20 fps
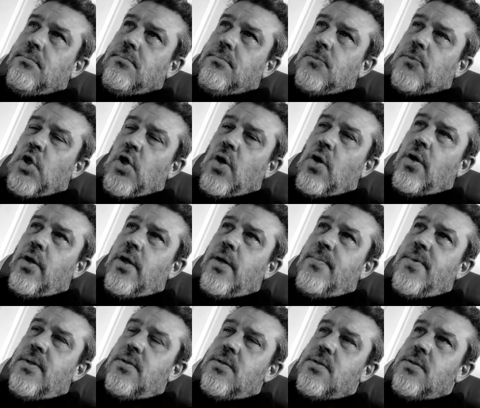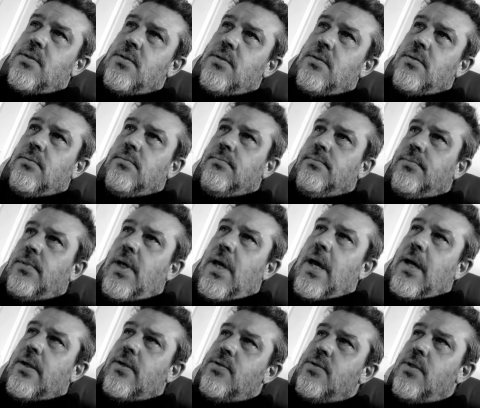the arguments, the
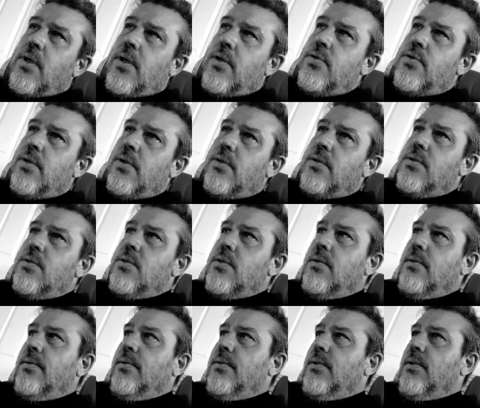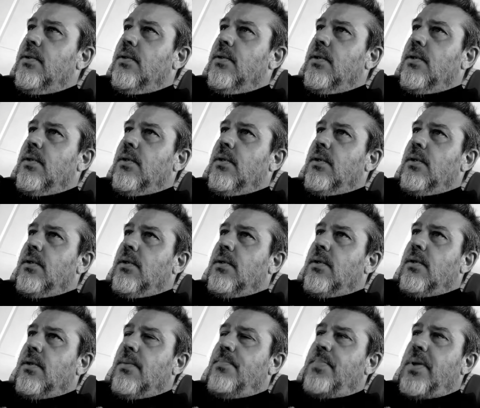accusations,
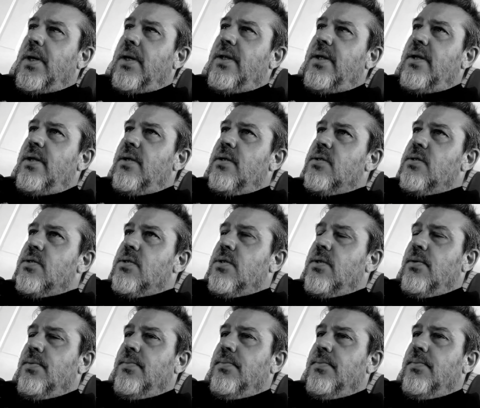the pettiness.